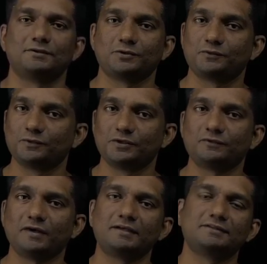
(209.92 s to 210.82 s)
So if you
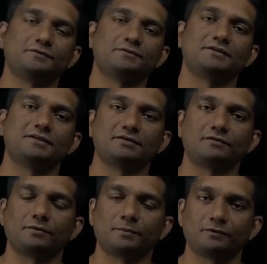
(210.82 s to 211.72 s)
define surface
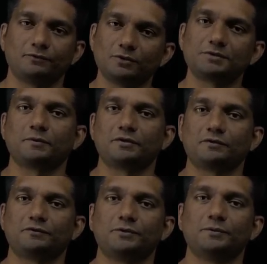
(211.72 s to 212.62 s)
tension from a force point
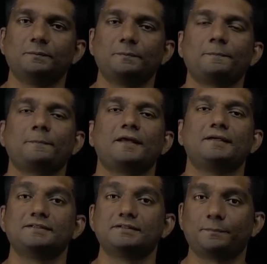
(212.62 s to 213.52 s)
of view,
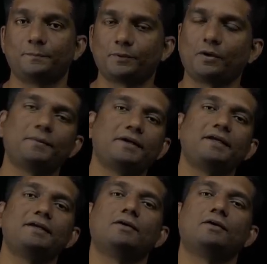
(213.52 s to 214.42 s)
it is the
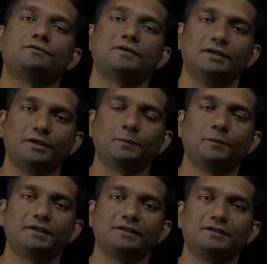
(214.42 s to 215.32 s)
property of the
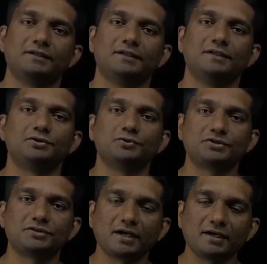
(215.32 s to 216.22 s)
liquid to
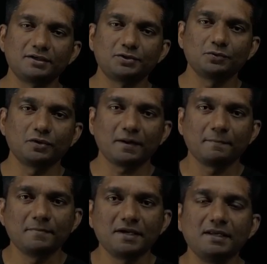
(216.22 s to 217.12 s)
shrink to a
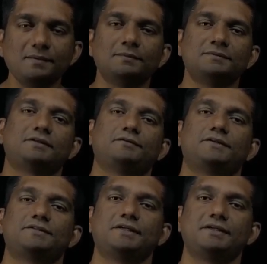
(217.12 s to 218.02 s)
minimum
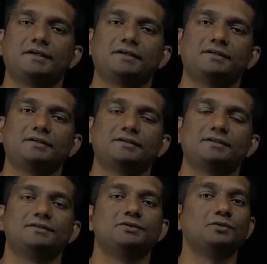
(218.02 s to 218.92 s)
surface area
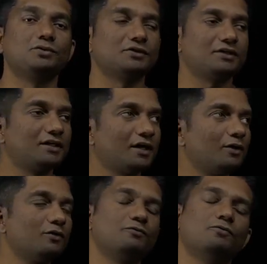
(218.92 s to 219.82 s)
due to the tug
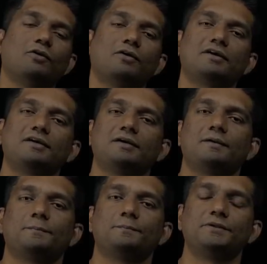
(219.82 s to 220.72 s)
of war
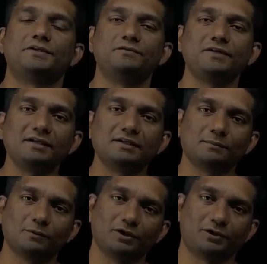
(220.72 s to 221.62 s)
between the
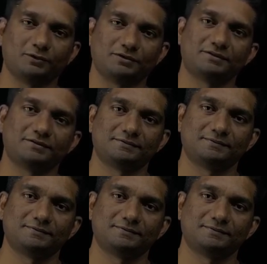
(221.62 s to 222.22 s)
molecules.